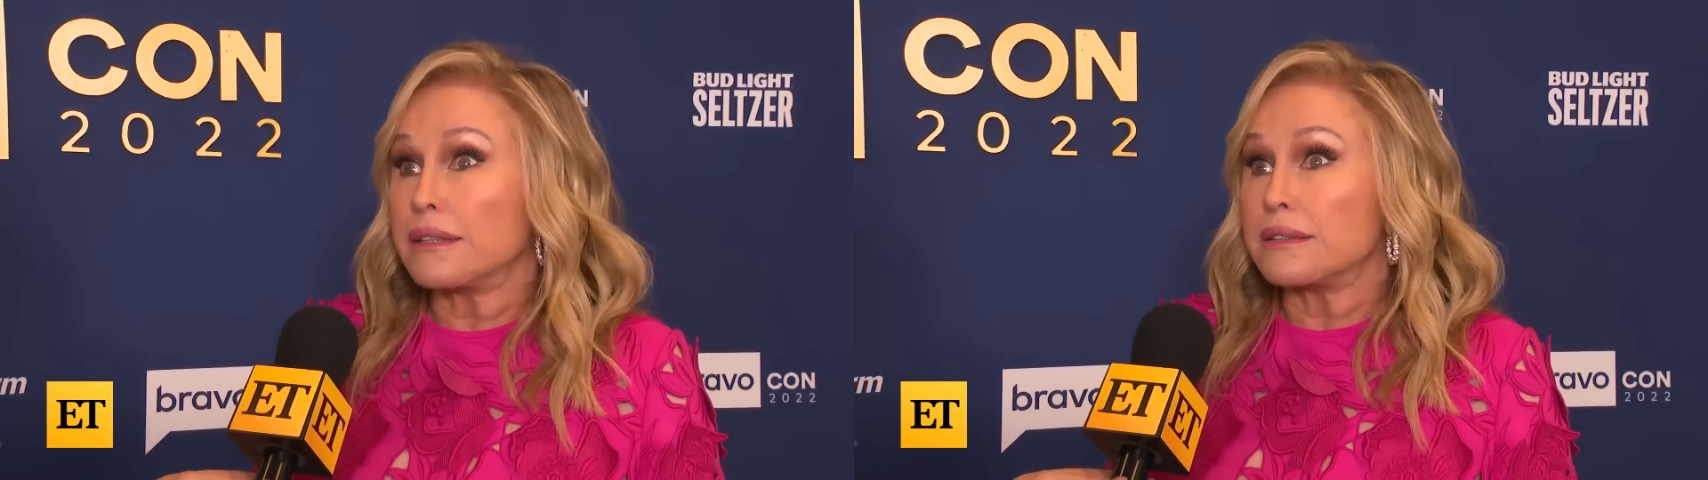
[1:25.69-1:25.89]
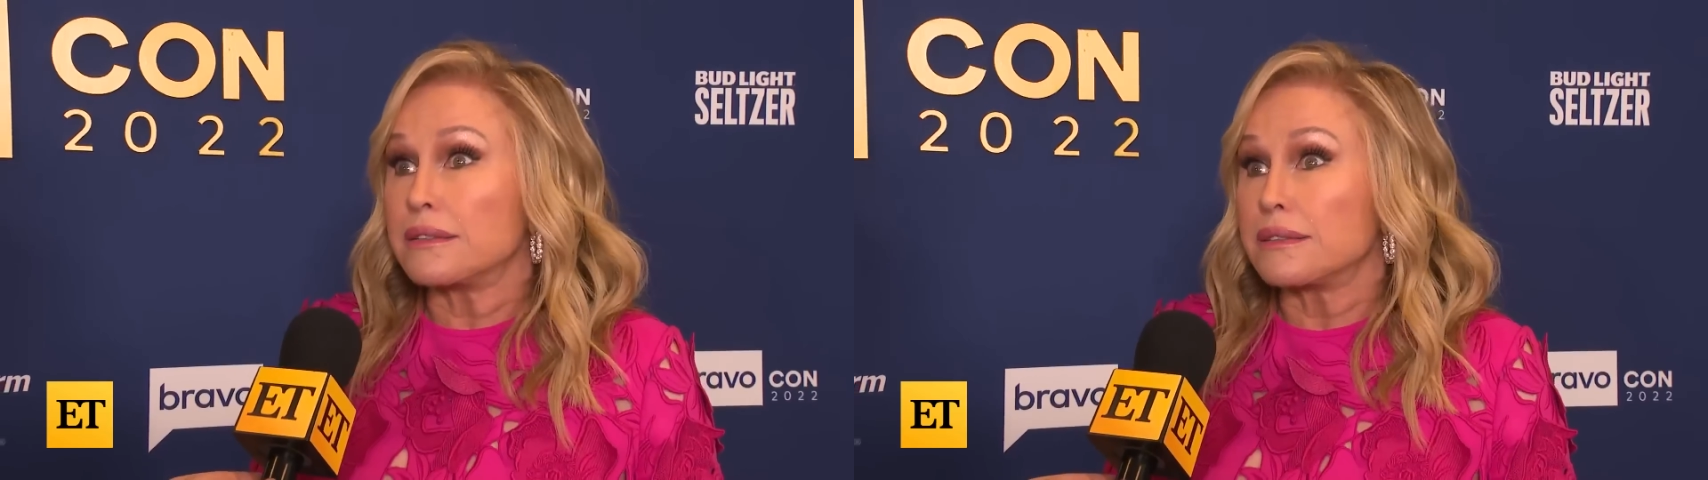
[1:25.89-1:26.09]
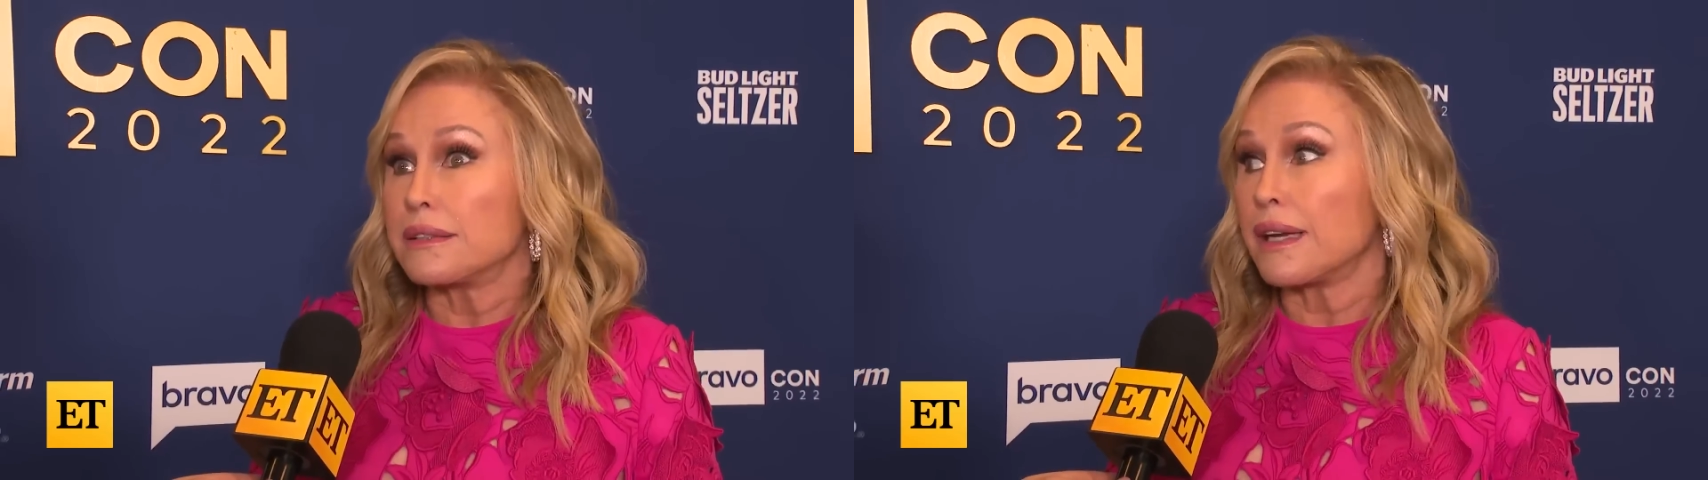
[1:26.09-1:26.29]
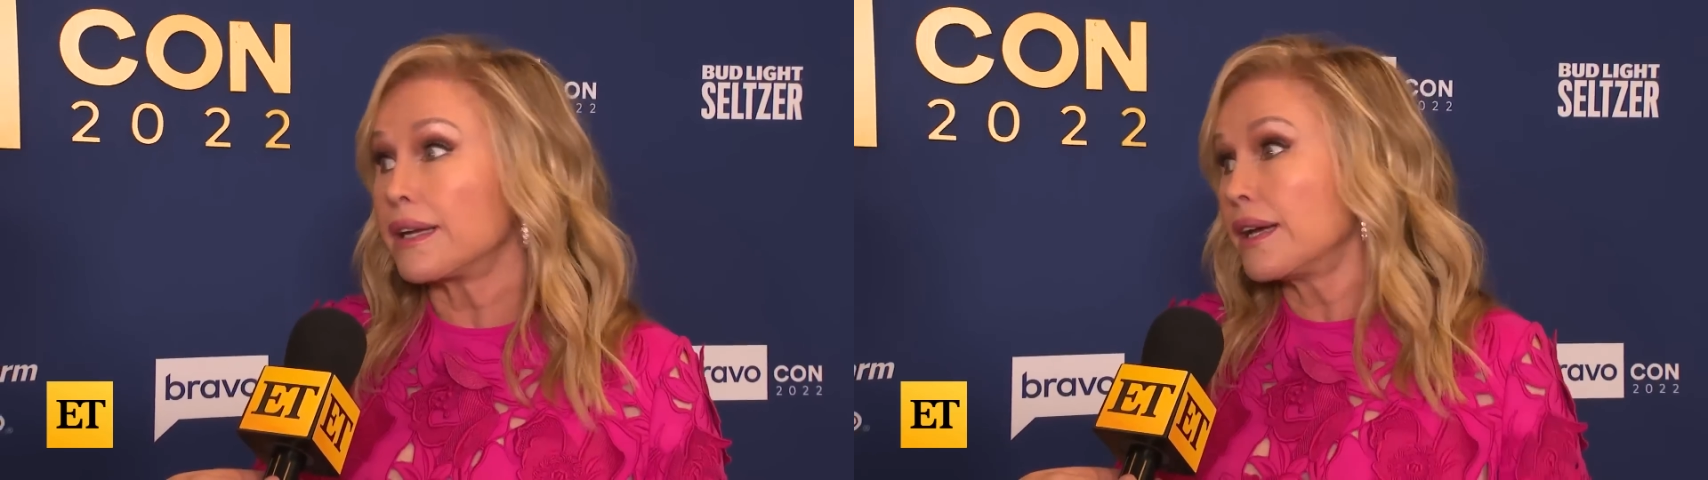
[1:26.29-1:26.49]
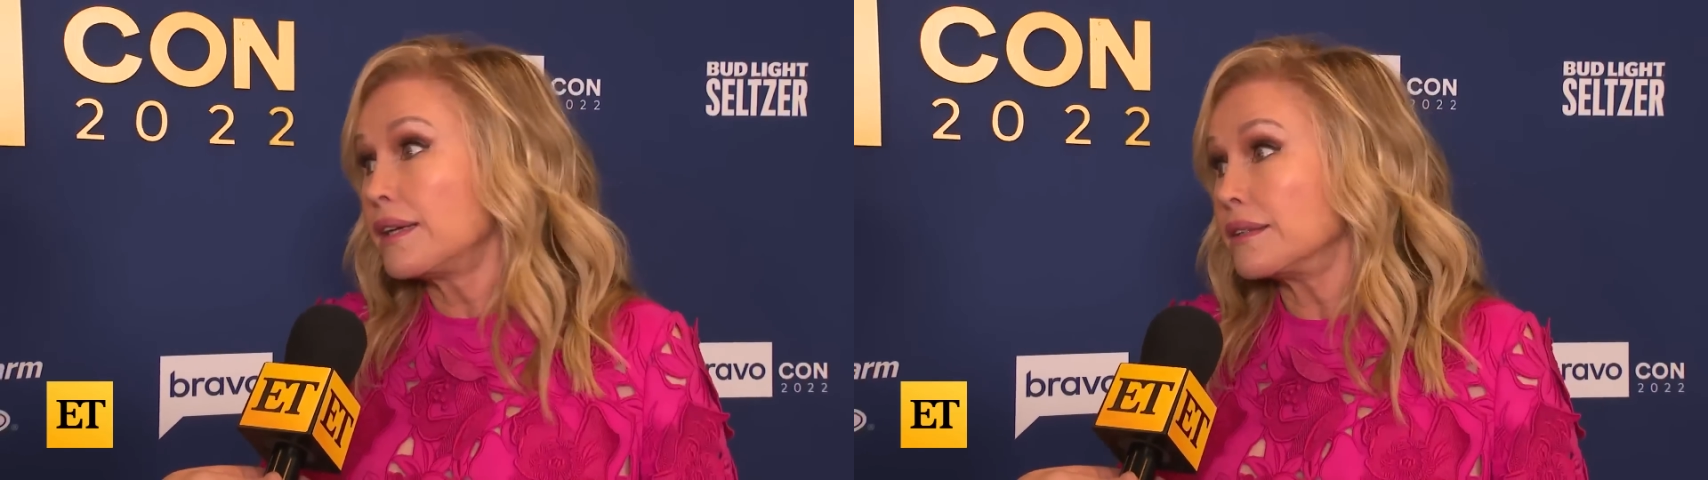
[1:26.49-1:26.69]
it,
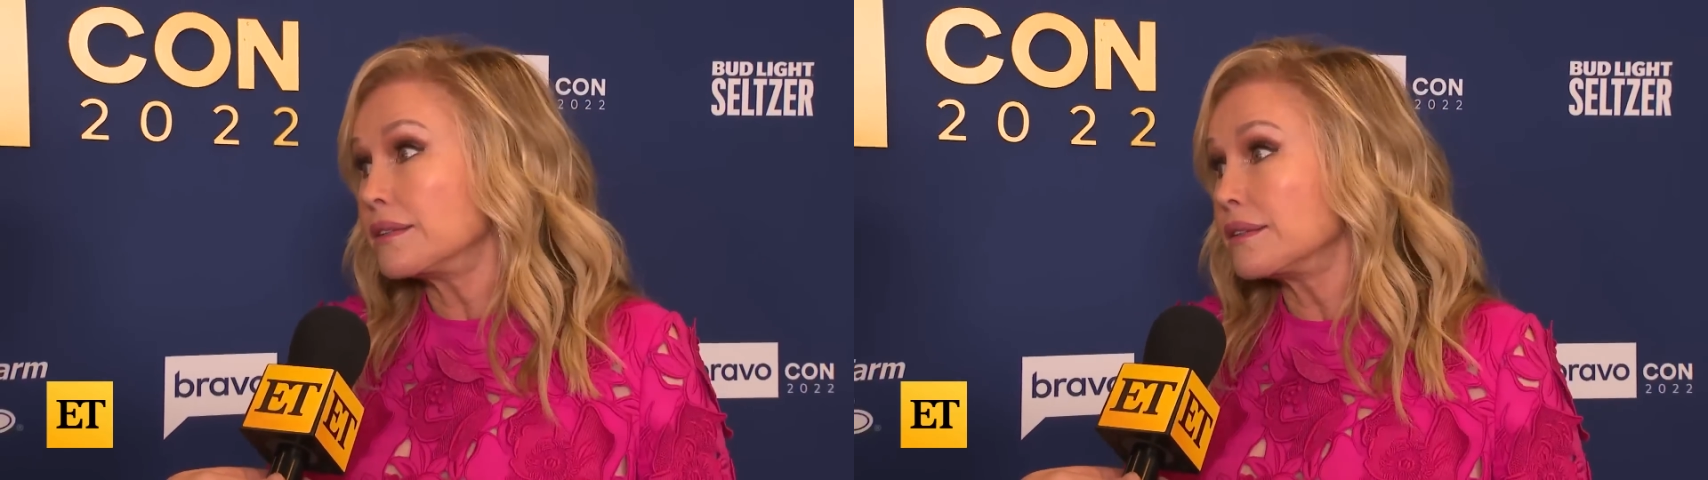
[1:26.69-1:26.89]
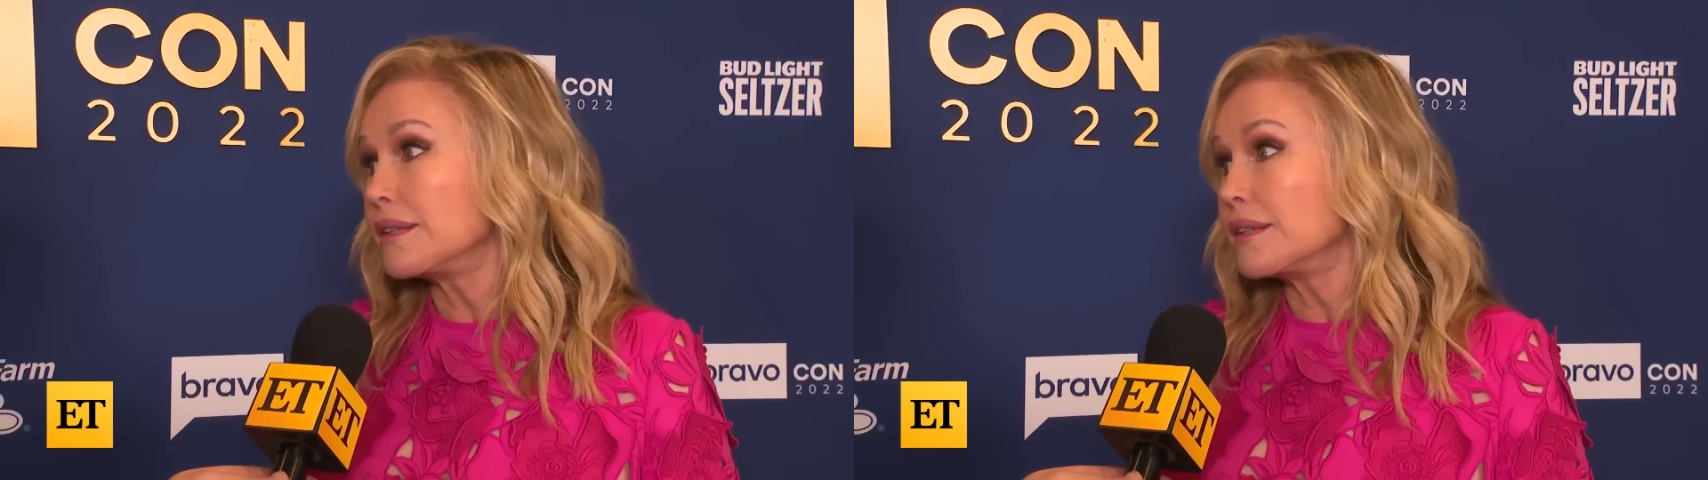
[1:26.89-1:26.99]
I got it.